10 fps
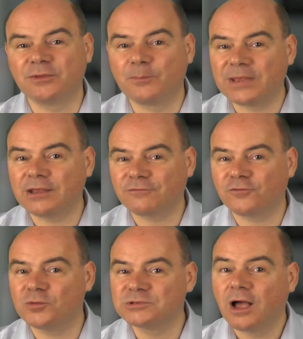the bigger
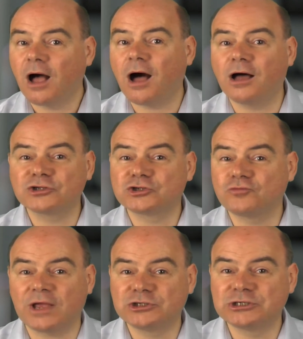firms are
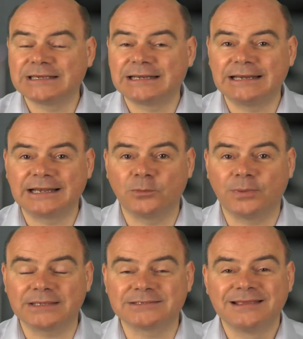stretching it a little
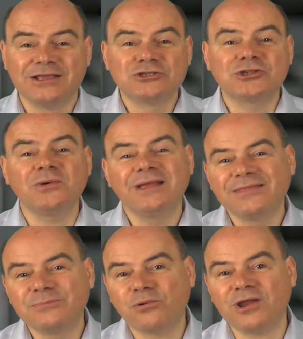bit. So
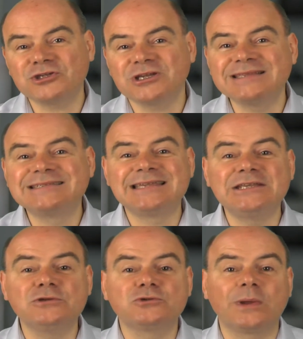pressure
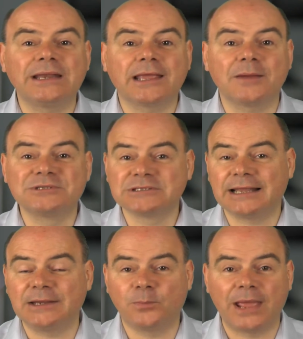continues when it comes to
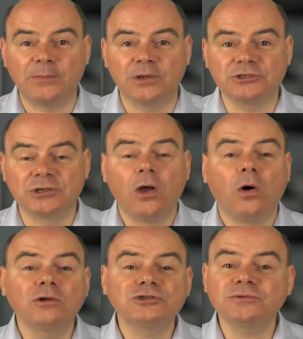late payment.
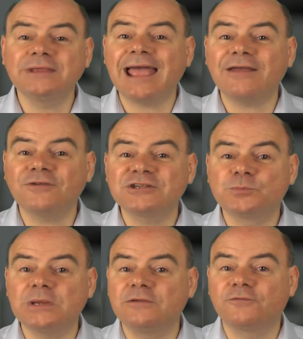Also, the
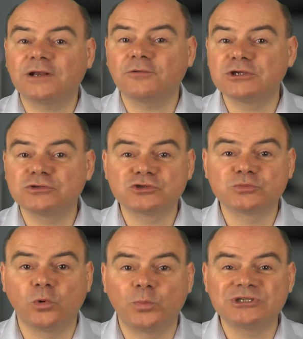FSB, the Federation of
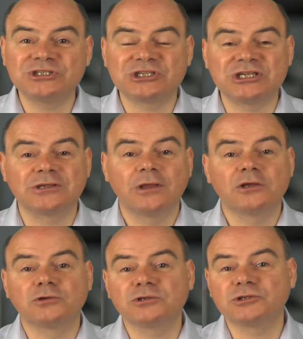Small Businesses,
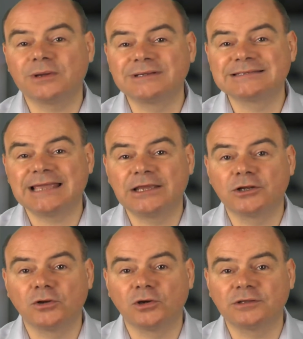has also undertaken
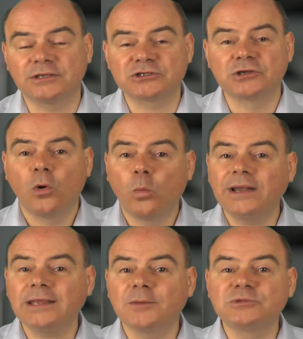a look at this
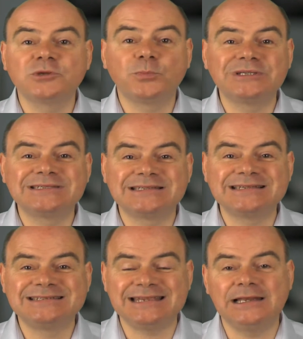when it comes to
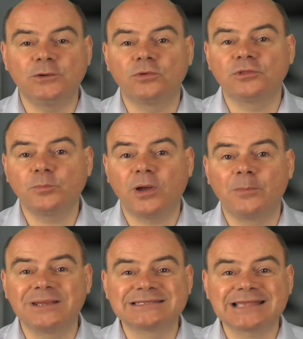businesses dealing with the
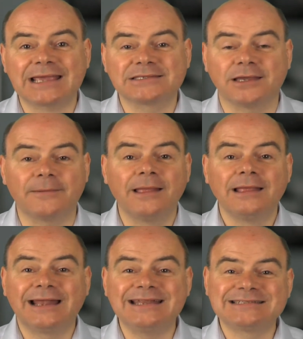public sector.
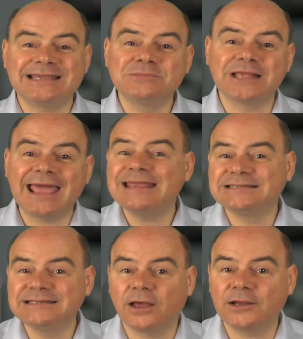And it seems that
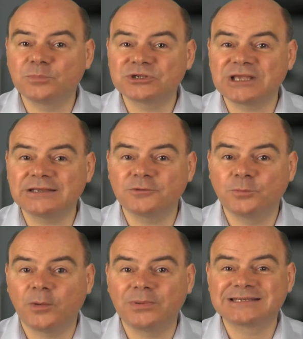89% of
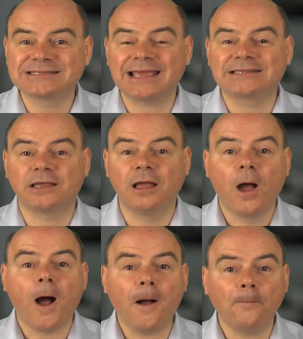public sector
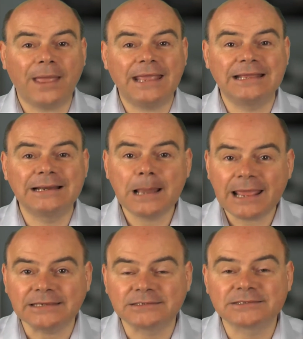are paying
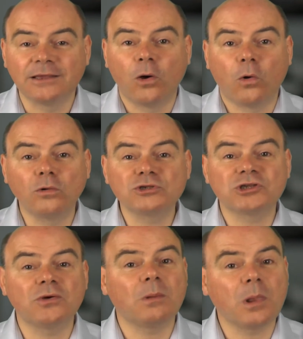late.
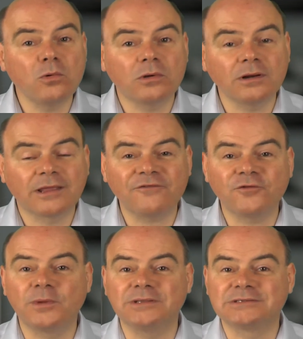Also, local
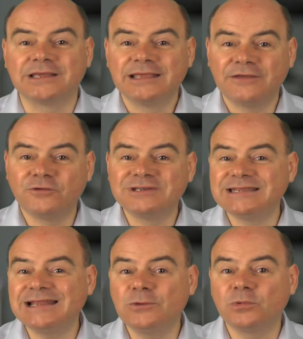government. If you're
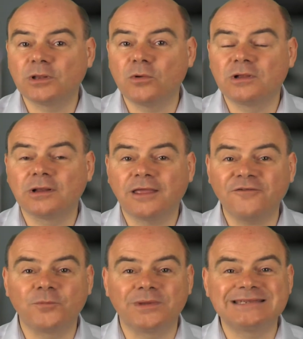dealing with local
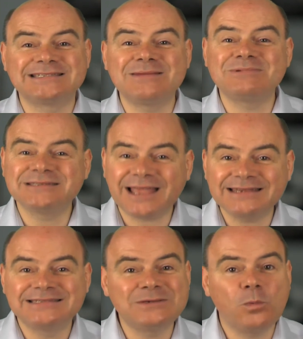government, it seems
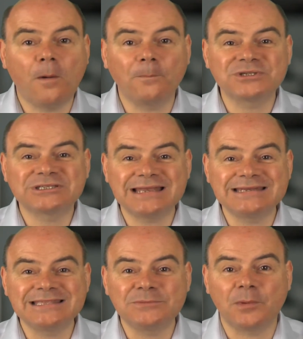
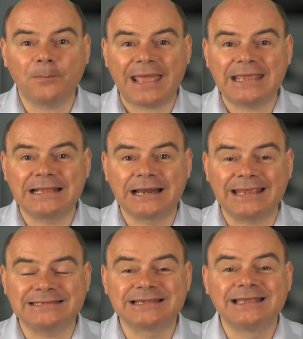91% of them are paying late.